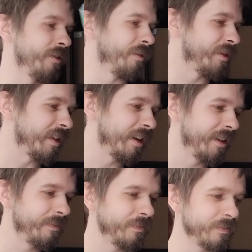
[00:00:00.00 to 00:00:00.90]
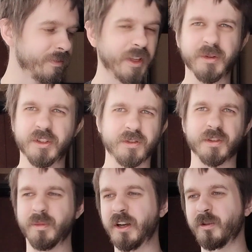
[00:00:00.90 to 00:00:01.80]
showing what's on it. I wish there was
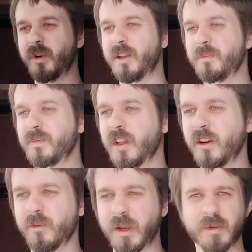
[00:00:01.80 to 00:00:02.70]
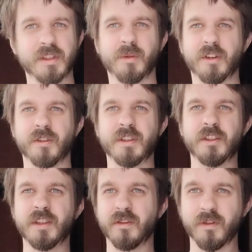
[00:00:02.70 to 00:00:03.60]
a better way. Or maybe someone knows, I
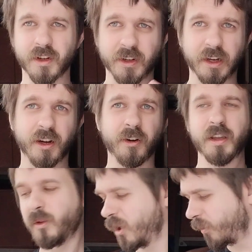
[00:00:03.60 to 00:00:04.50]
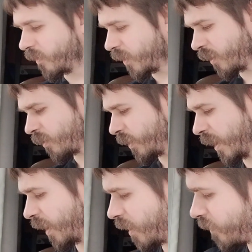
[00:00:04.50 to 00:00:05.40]
just haven't figured out. All right, moving along, we
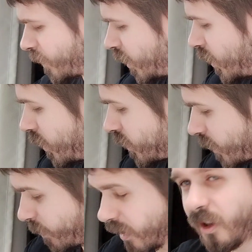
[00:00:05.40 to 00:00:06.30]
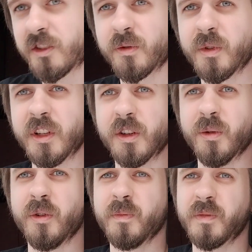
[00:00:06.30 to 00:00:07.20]
have something also really
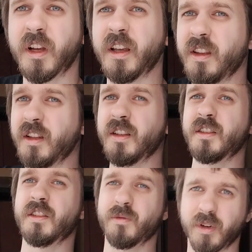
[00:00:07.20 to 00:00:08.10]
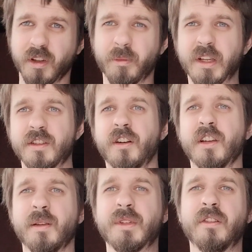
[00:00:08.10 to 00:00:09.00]
cool. I think this is one of the best card
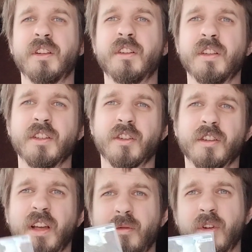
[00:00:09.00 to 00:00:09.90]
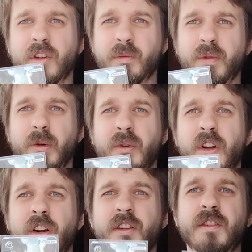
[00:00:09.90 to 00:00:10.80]
games out there. These are Netrunner promo
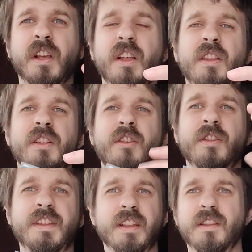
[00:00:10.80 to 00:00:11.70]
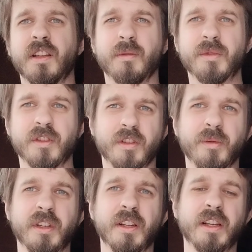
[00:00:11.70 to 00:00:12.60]
cards. These are 6 of them, so
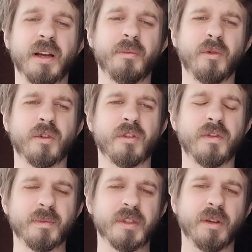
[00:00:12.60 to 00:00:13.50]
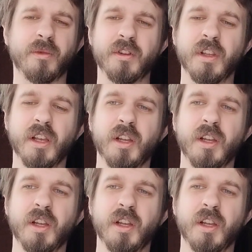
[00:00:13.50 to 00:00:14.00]
we did the combo order from someone